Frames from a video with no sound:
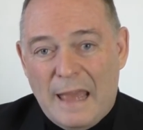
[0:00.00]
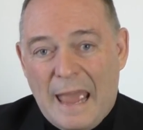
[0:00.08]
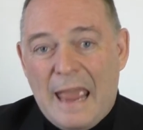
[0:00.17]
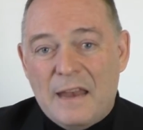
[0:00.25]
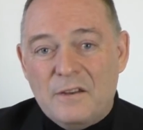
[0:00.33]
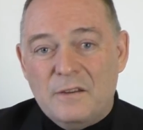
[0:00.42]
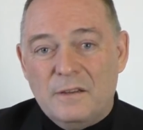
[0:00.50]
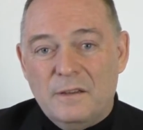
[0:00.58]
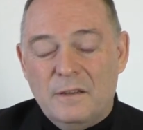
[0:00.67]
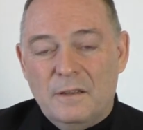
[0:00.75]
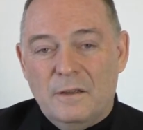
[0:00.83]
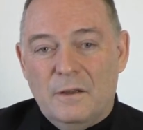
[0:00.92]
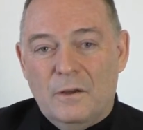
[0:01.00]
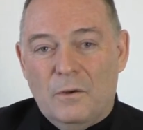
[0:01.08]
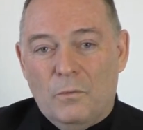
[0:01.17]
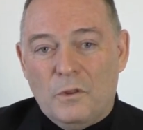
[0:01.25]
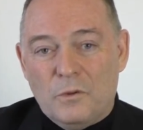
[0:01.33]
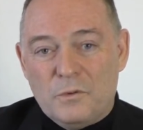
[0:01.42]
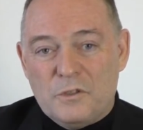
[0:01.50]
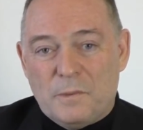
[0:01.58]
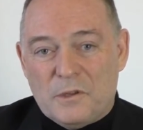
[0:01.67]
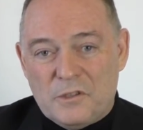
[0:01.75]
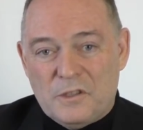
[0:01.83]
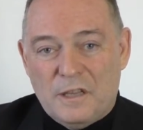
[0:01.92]
and what the
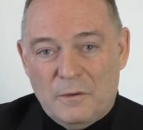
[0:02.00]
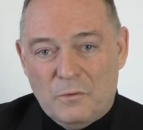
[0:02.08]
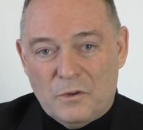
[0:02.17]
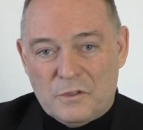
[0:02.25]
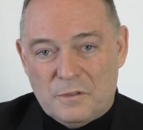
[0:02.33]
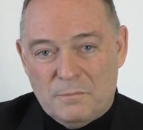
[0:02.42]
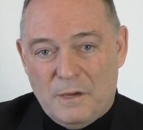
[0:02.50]
response to that was.